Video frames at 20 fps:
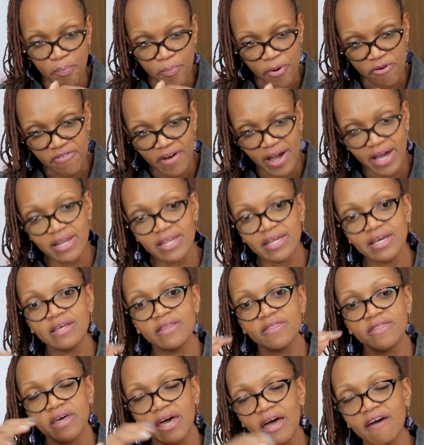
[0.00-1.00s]

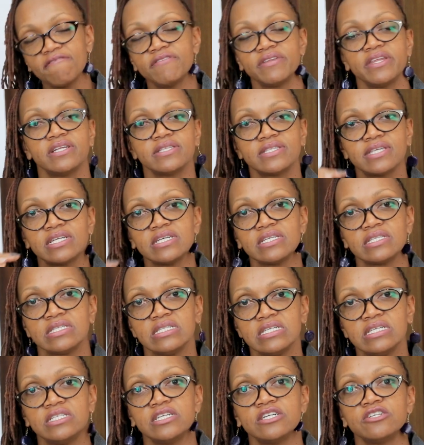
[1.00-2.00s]
providing the evidence that is
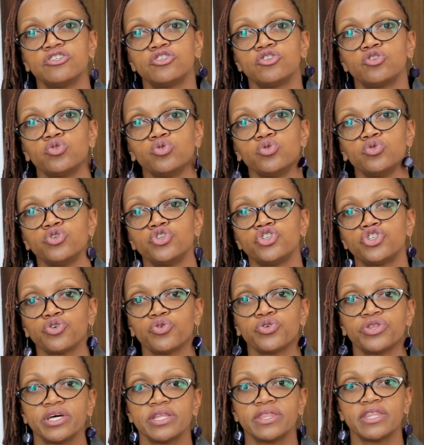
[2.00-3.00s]
needed to
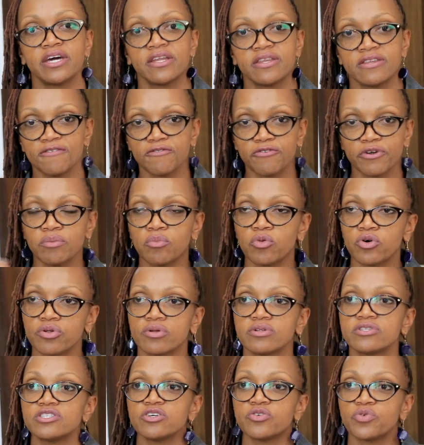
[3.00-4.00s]
show that there are different
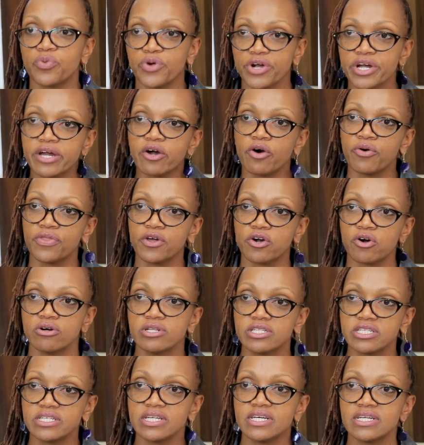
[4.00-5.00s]
models that work on the
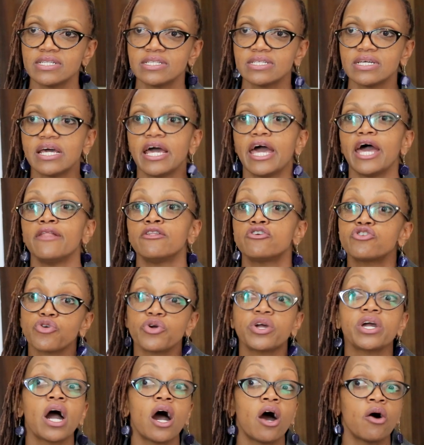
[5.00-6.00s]
continent and
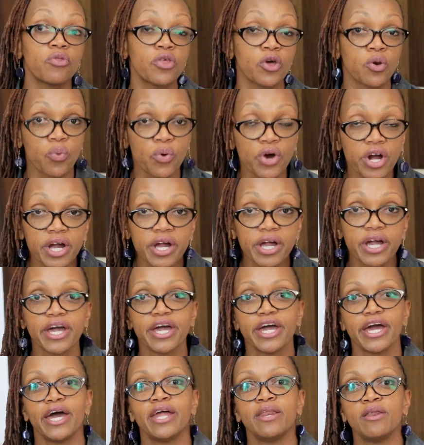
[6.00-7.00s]
showing how they work,
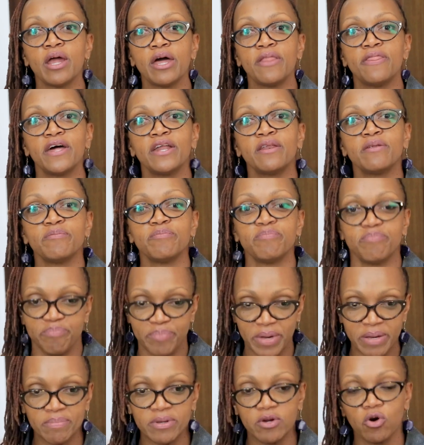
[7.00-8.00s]
and then
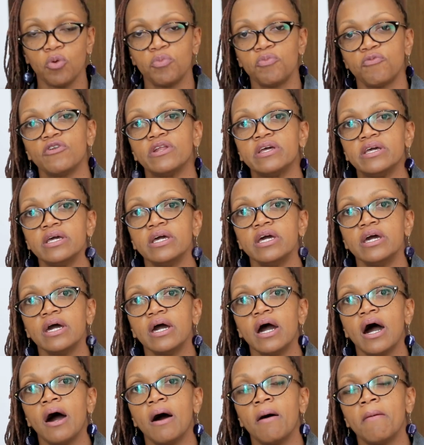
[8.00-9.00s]
maybe hopefully
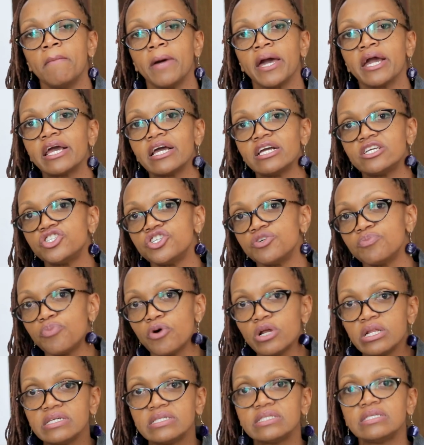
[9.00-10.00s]
engaging
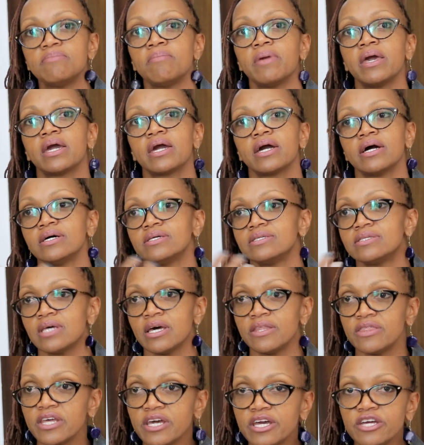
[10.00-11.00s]
policymakers
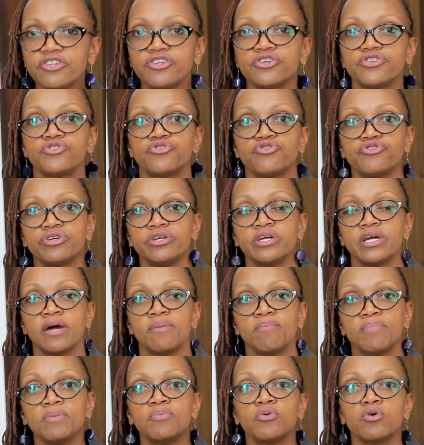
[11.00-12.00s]
and the industry
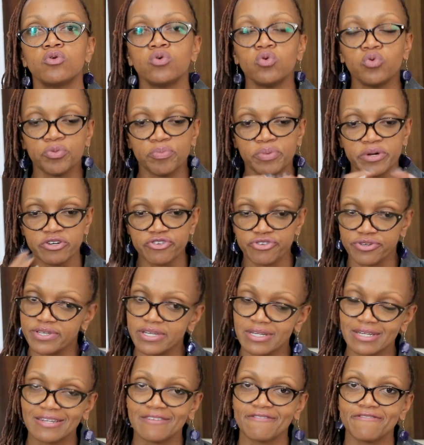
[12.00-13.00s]
and people who would be
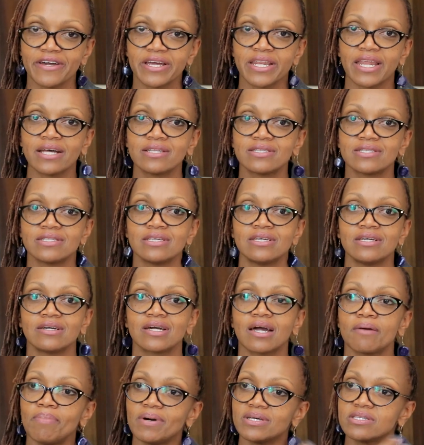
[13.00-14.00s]
interested in financing
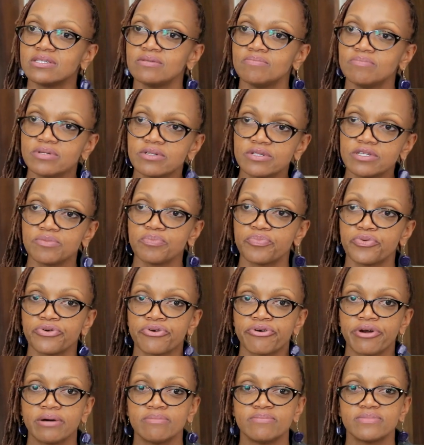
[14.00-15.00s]
capacity building
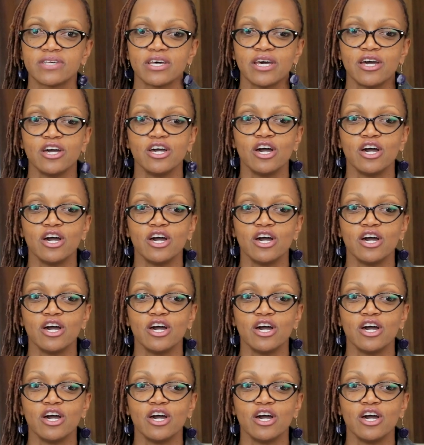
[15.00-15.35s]
programs,